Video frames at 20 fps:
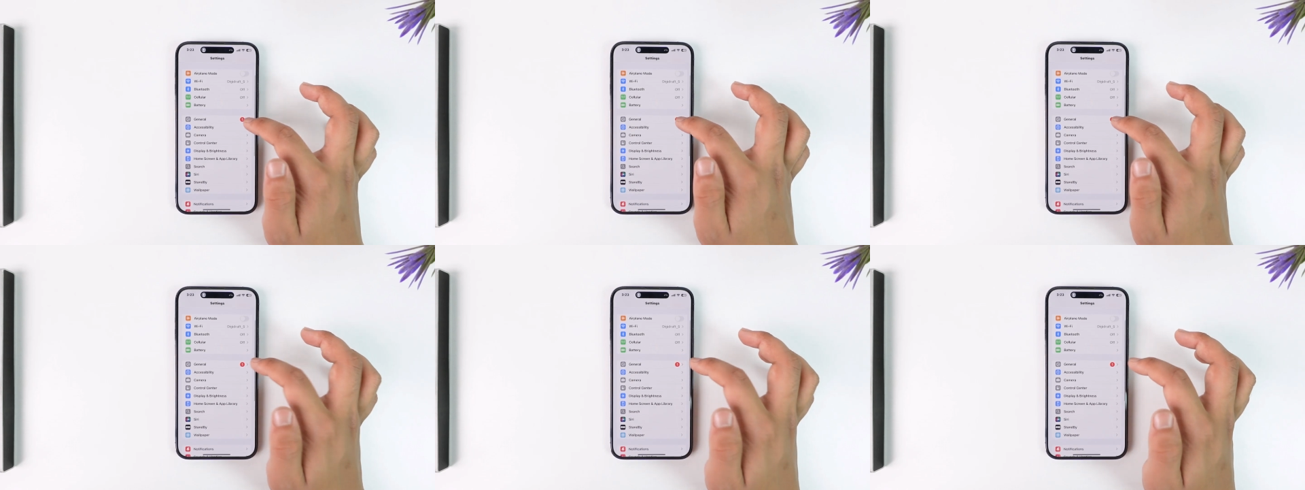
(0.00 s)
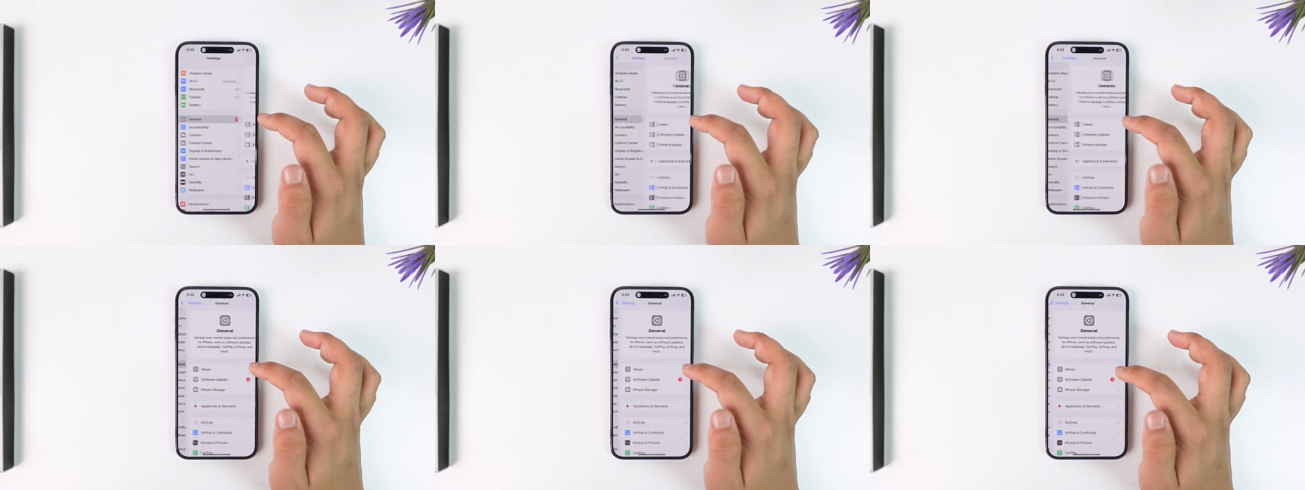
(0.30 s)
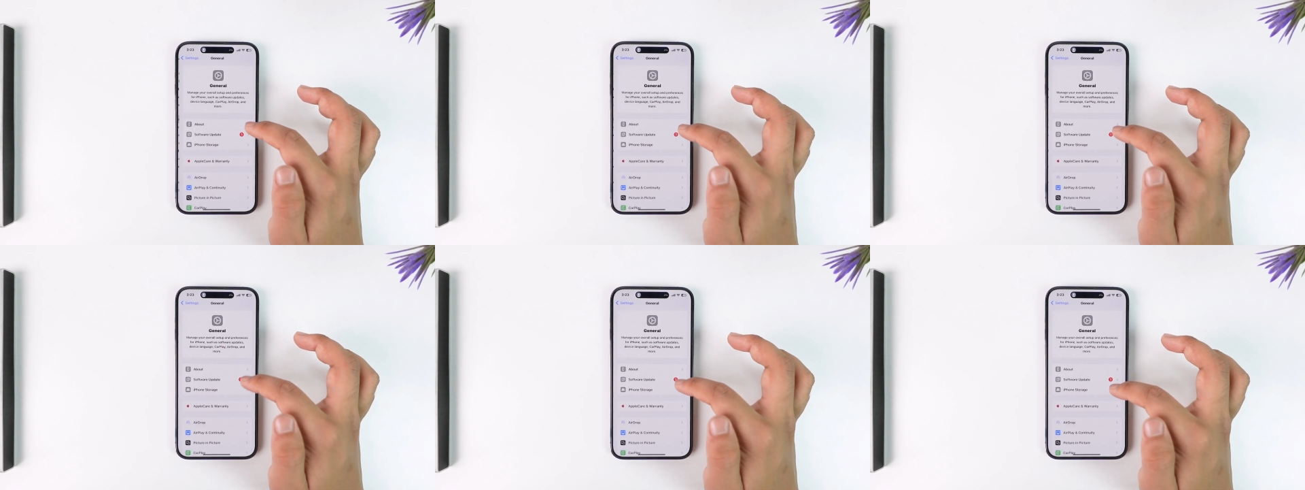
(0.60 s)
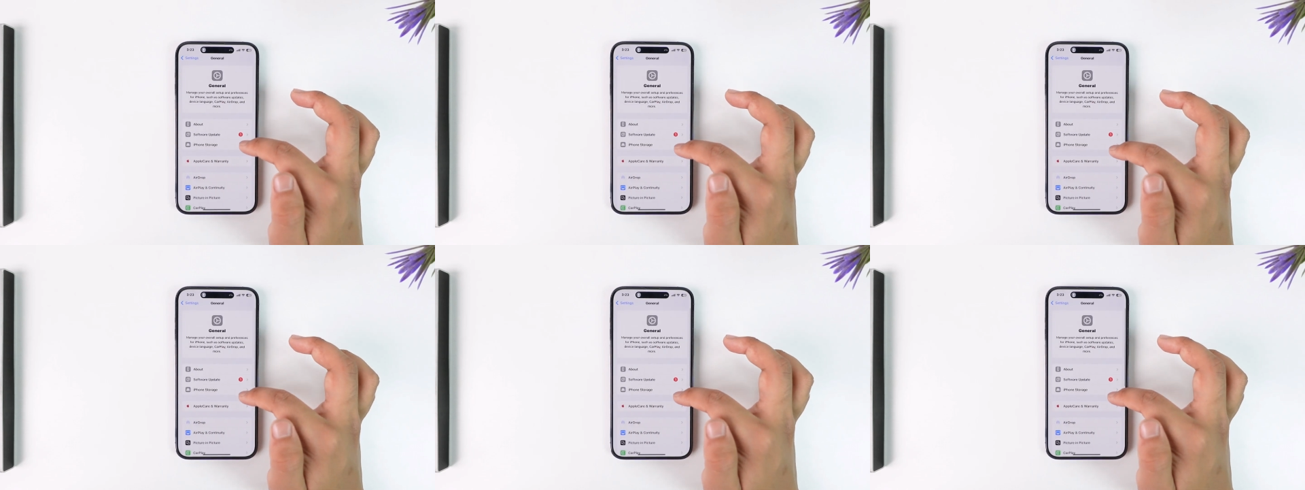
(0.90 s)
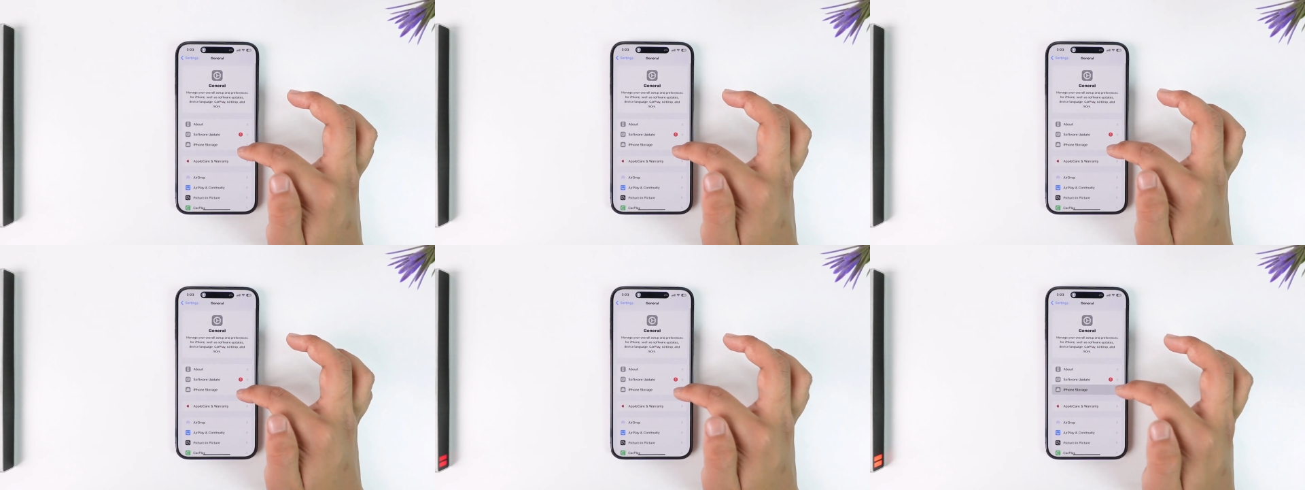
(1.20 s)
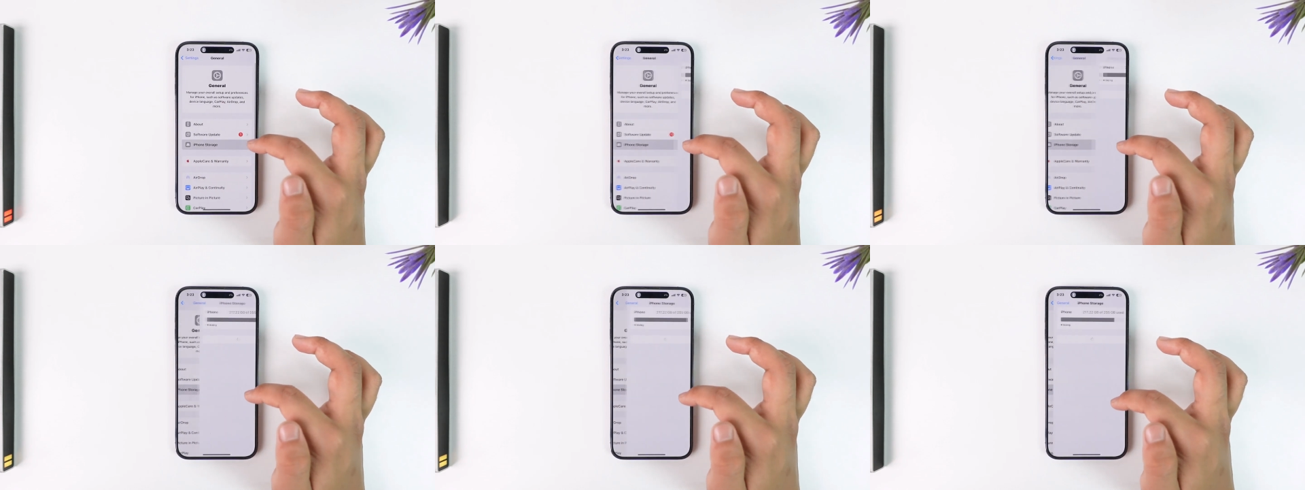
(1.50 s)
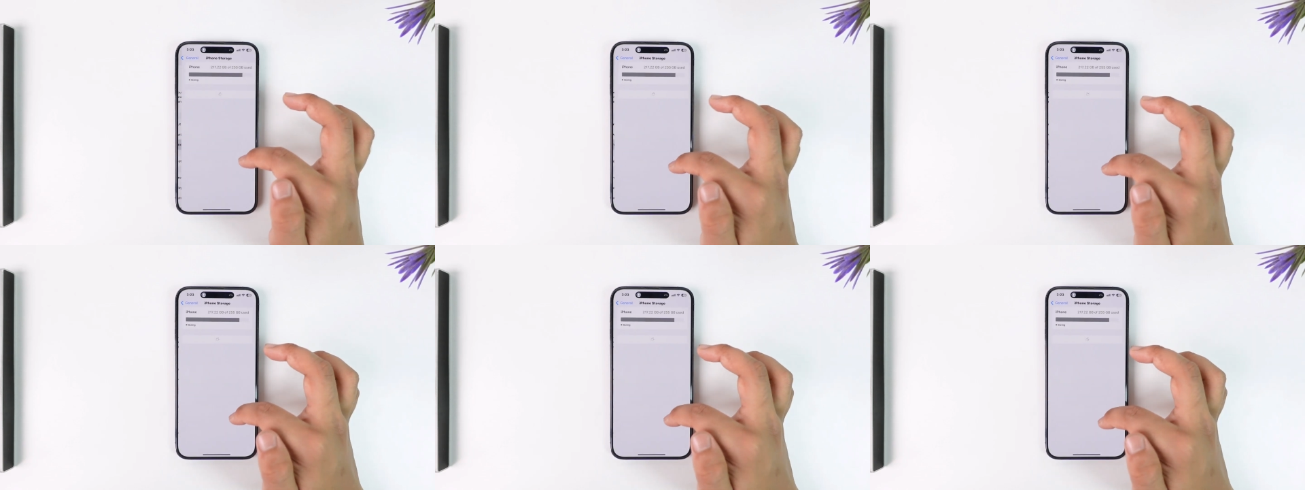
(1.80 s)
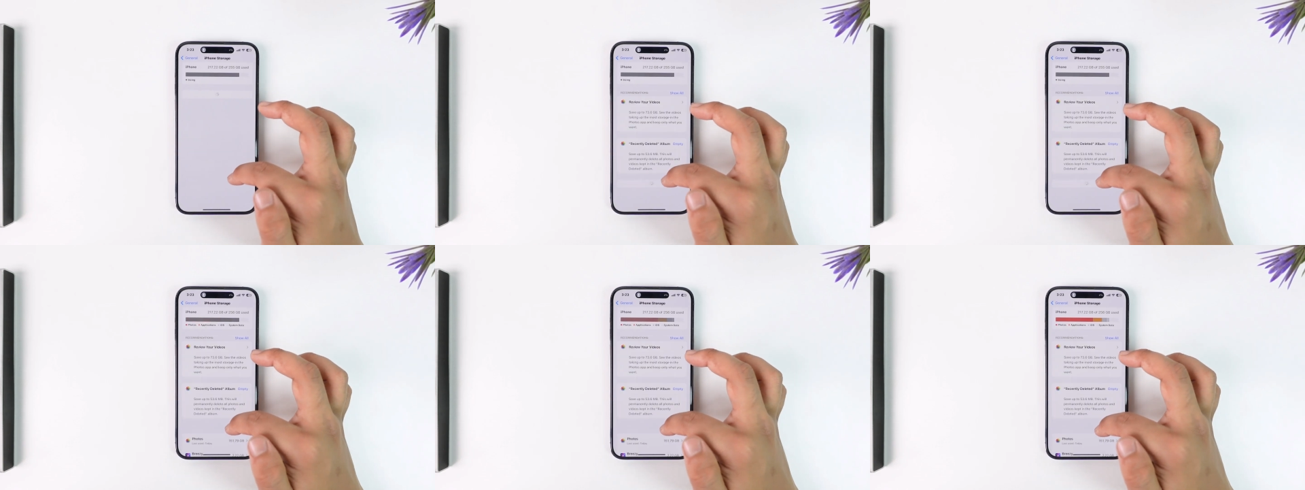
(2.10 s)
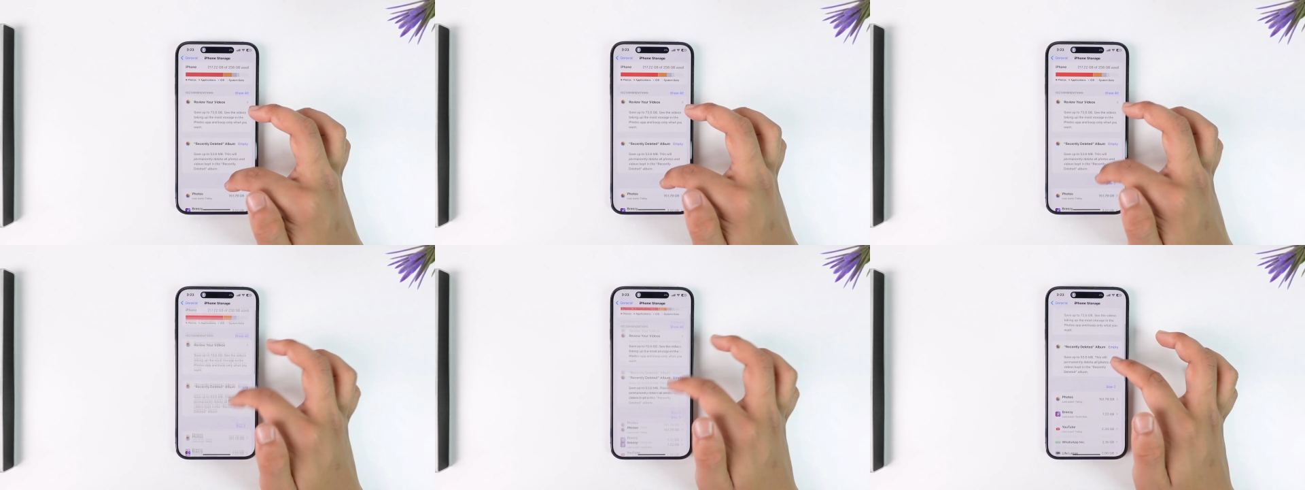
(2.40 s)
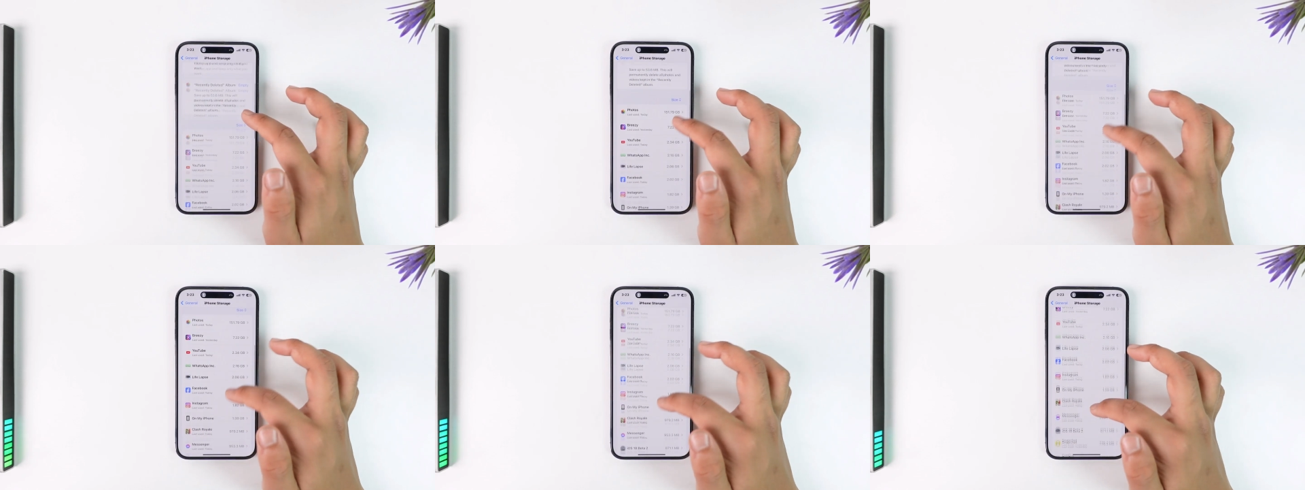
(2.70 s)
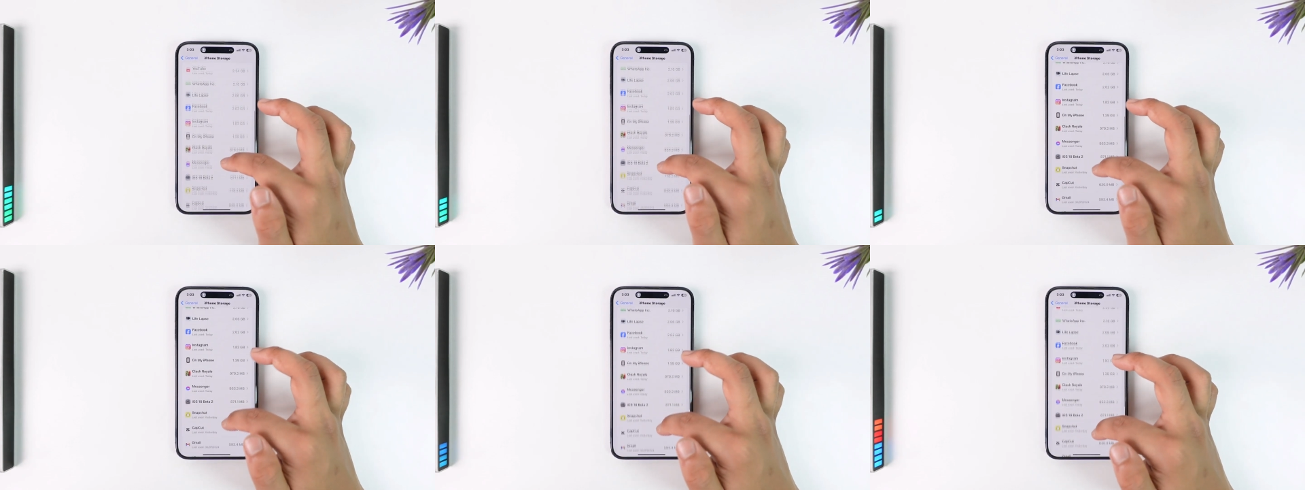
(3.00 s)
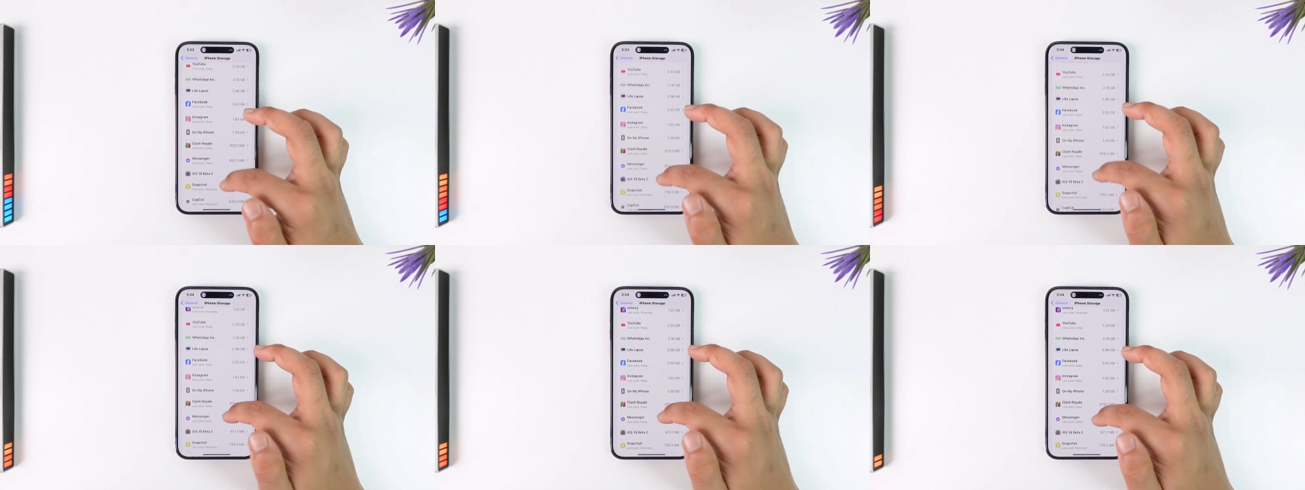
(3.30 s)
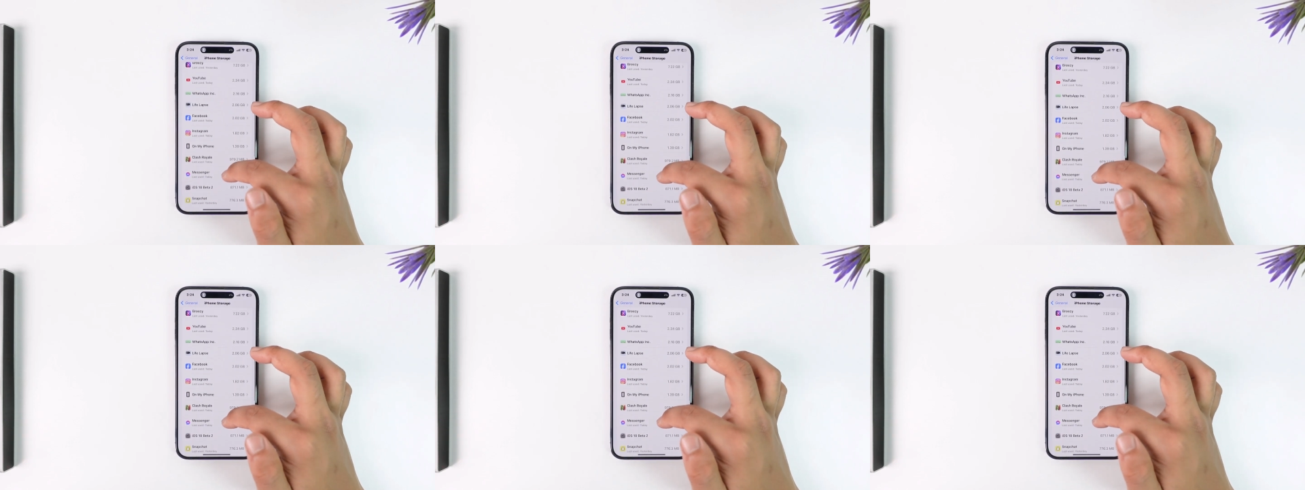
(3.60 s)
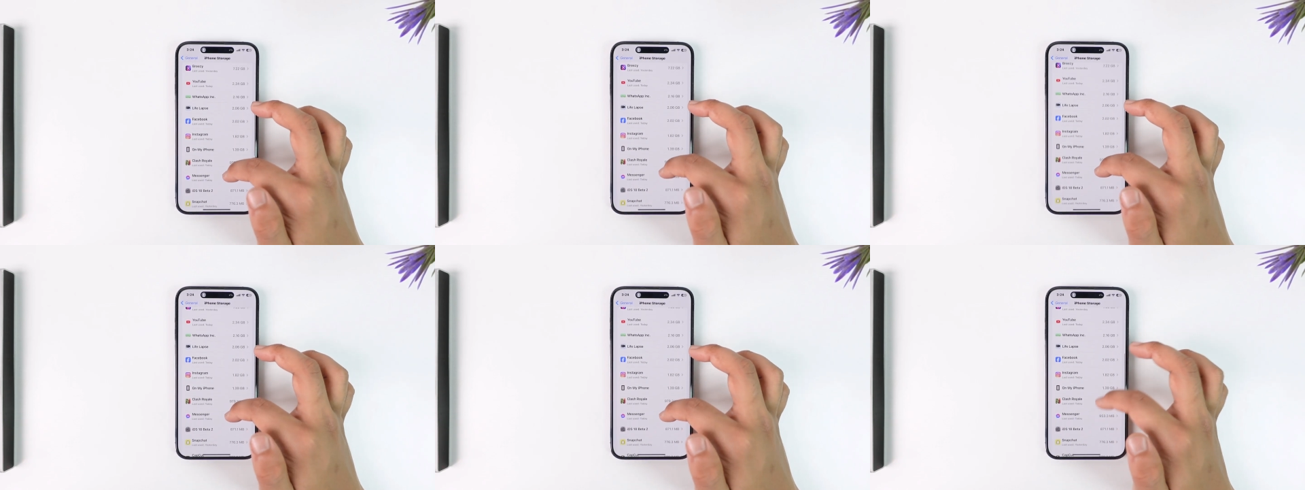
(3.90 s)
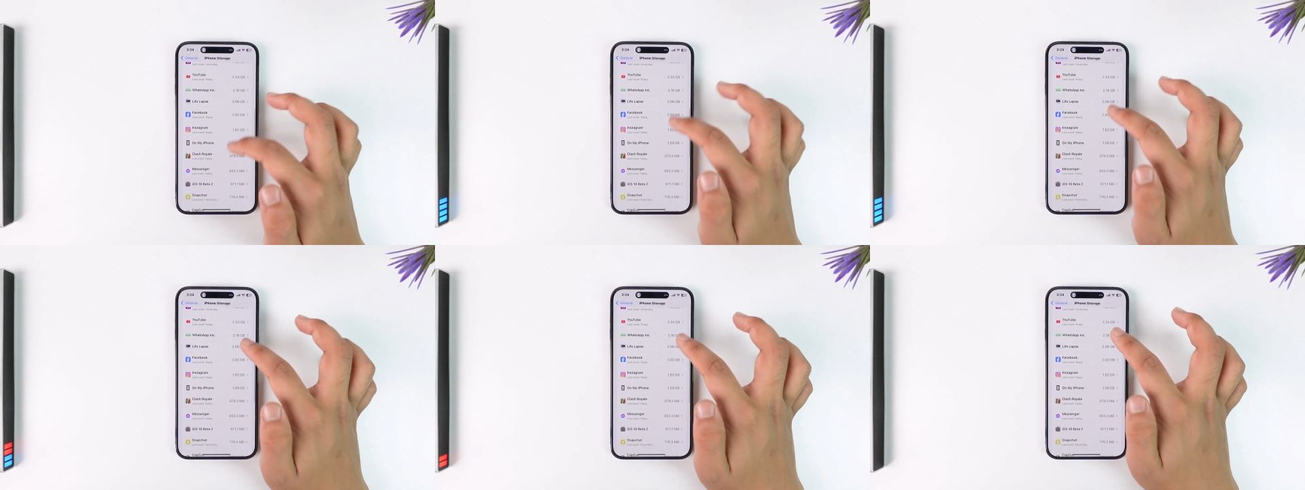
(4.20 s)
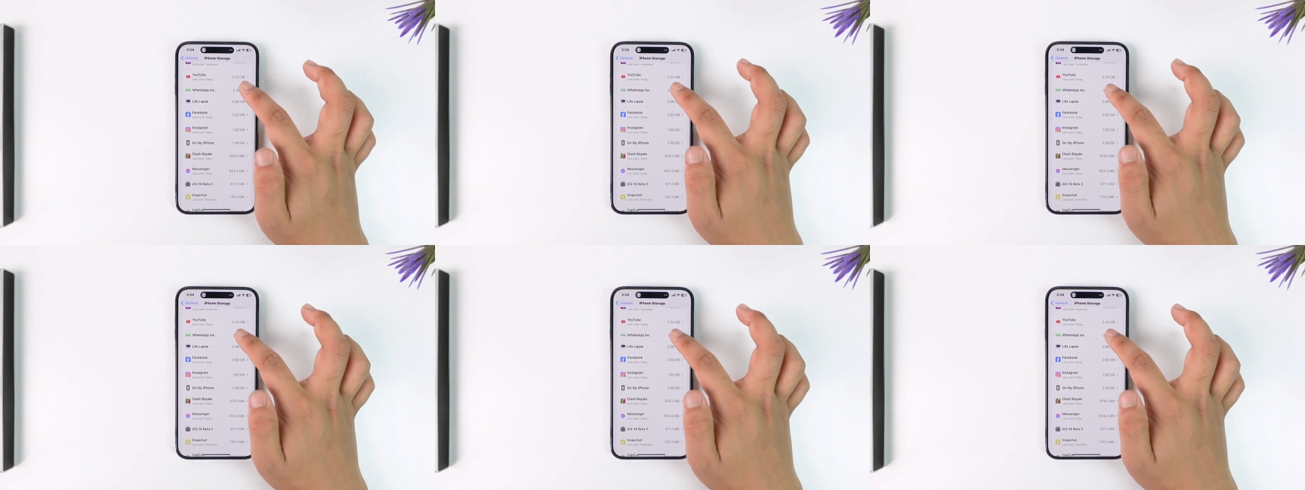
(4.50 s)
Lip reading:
(no speaker visible)